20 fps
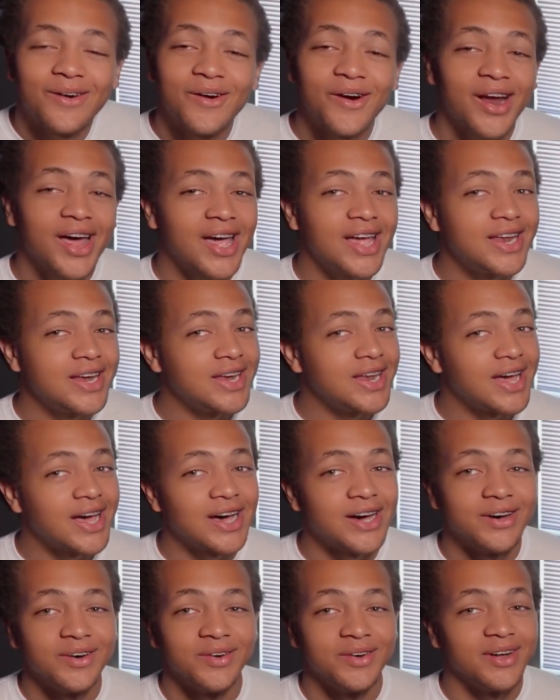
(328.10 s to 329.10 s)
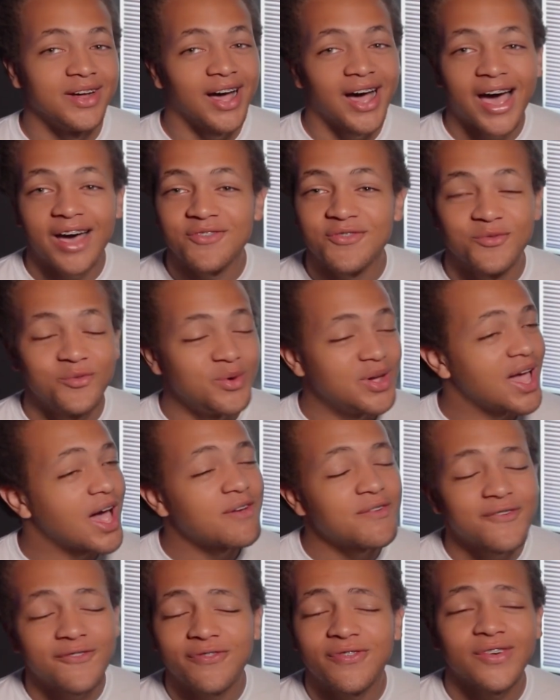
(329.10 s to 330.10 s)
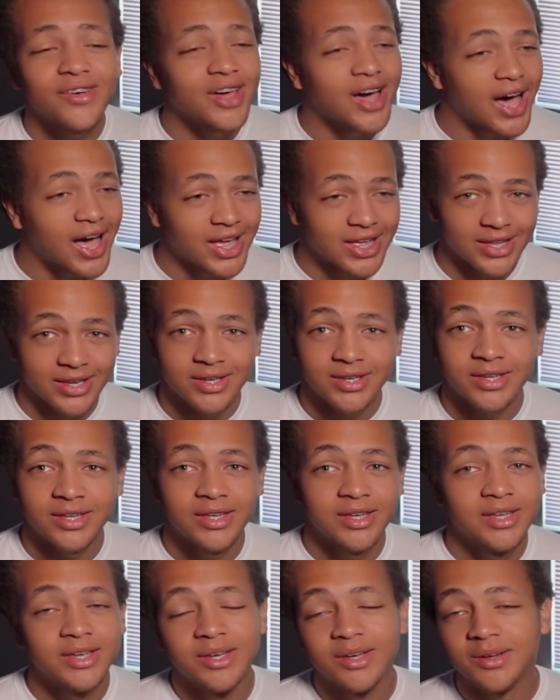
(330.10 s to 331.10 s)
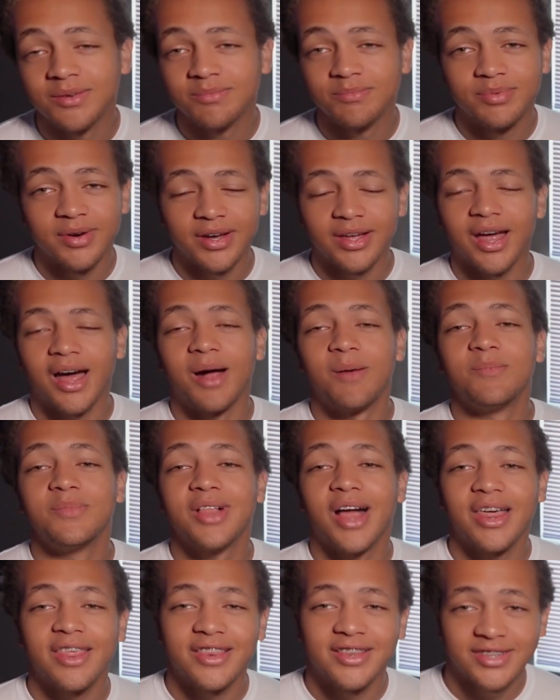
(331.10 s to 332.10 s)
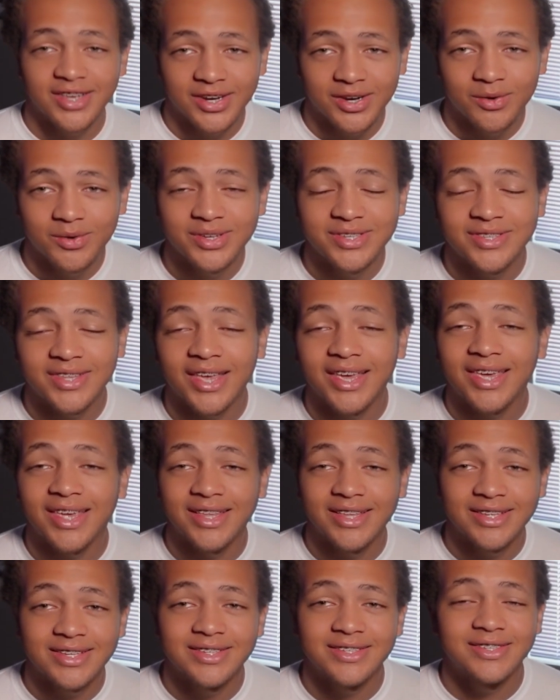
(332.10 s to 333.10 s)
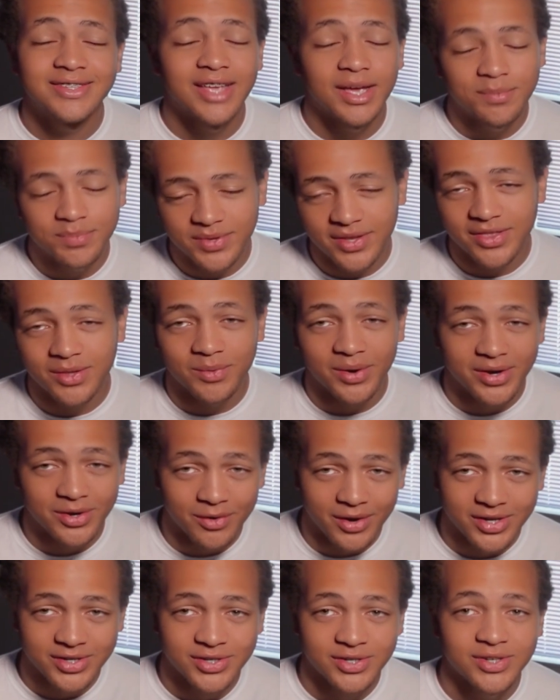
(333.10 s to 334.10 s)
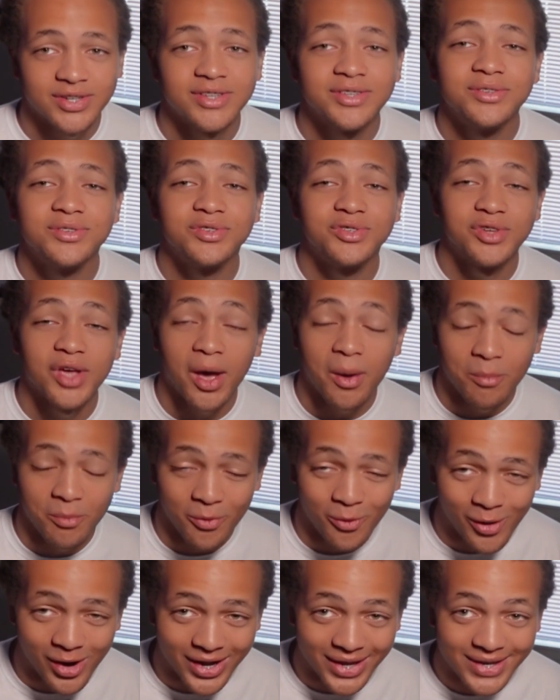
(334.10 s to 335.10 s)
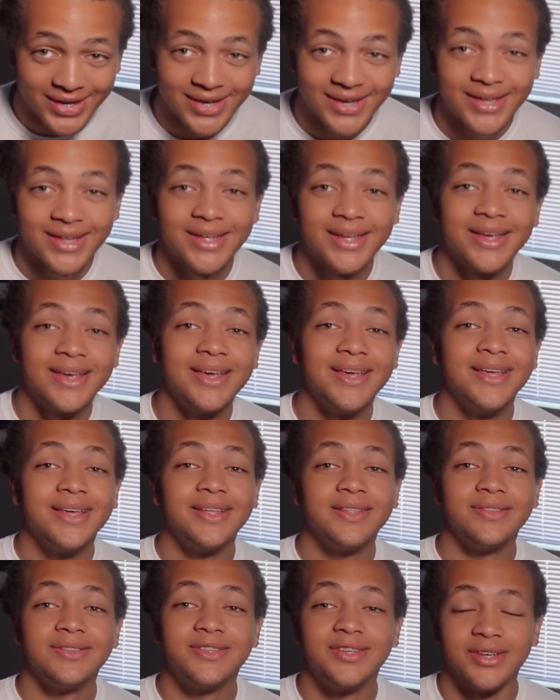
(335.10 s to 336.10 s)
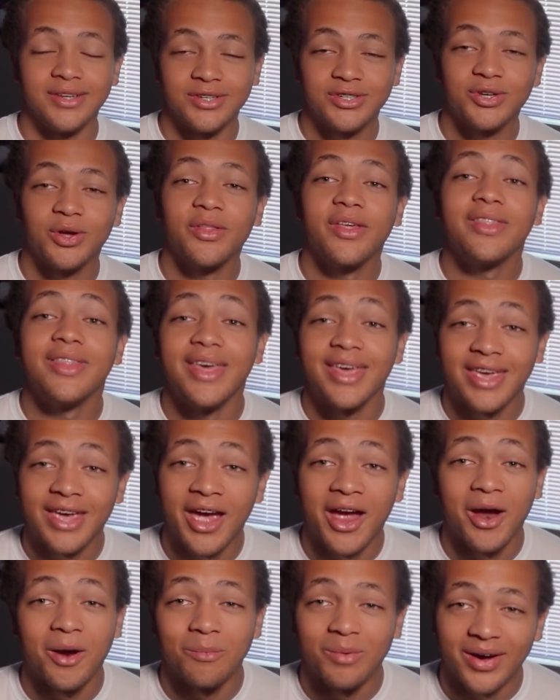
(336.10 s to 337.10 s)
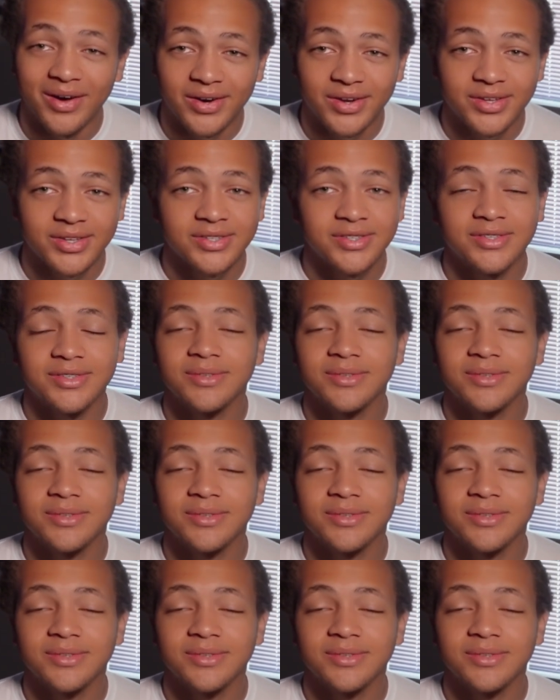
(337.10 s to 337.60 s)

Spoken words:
now. We haven't forgotten. But I'm glad Nintendo is taking steps in the right direction, somewhat, to show that they care about us.